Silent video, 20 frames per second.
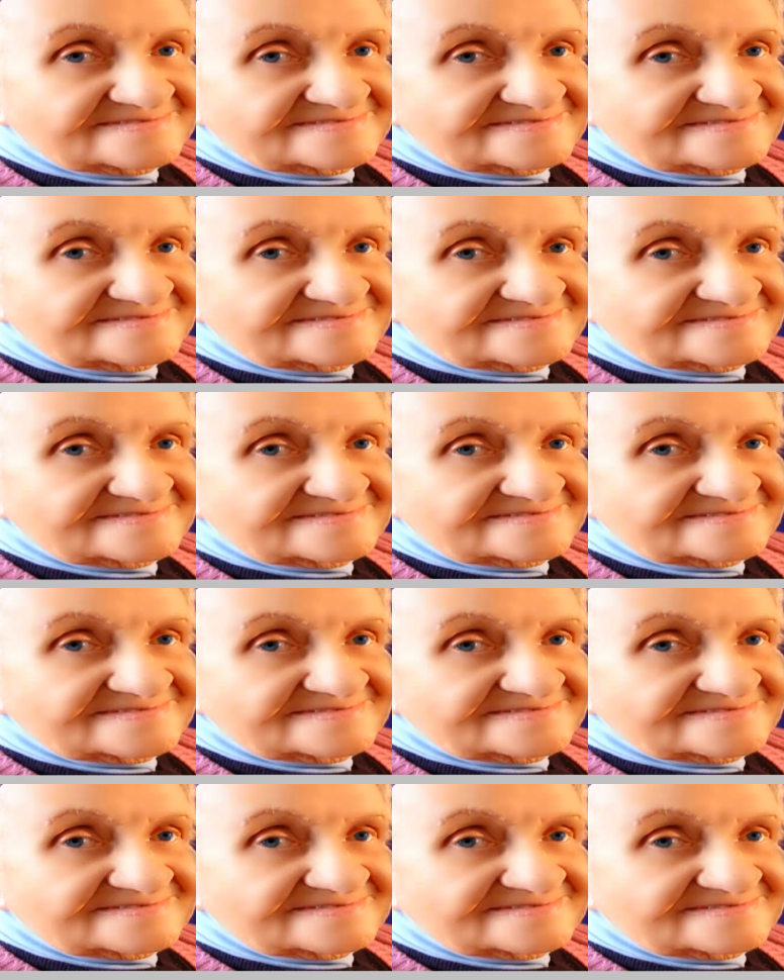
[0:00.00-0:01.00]

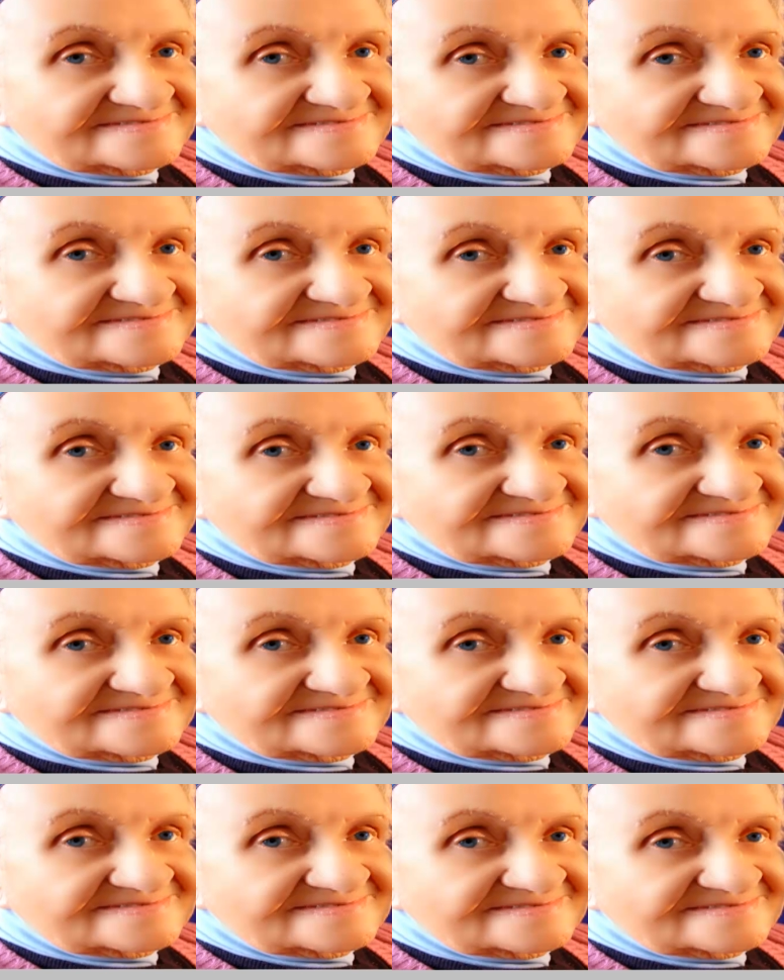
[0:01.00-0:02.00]

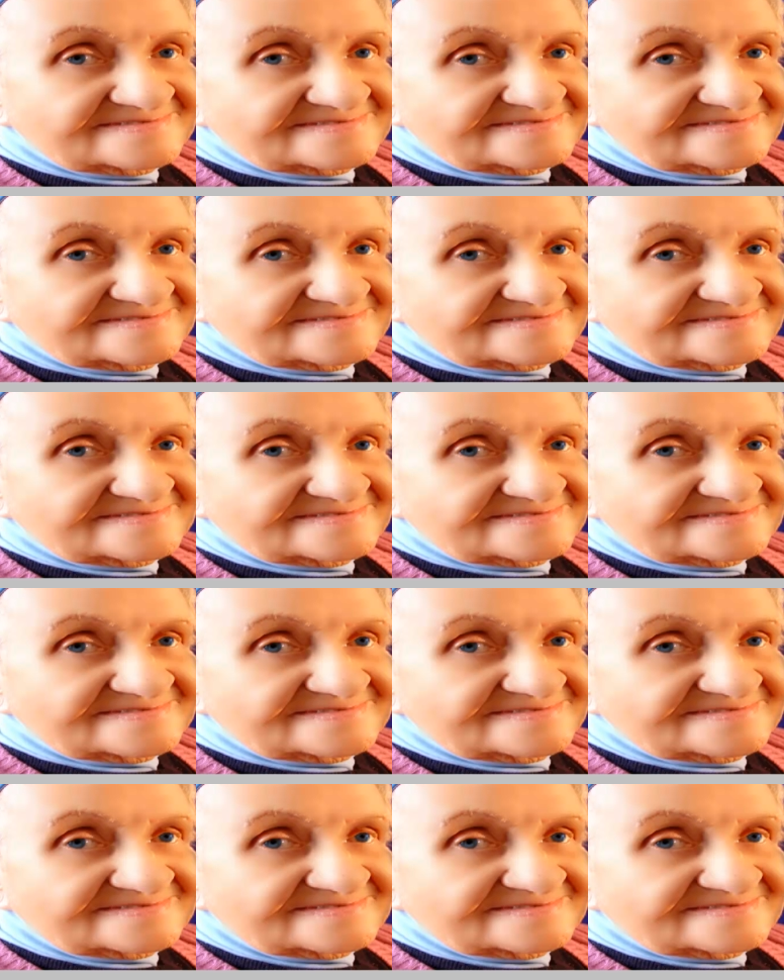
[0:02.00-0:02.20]
(silence)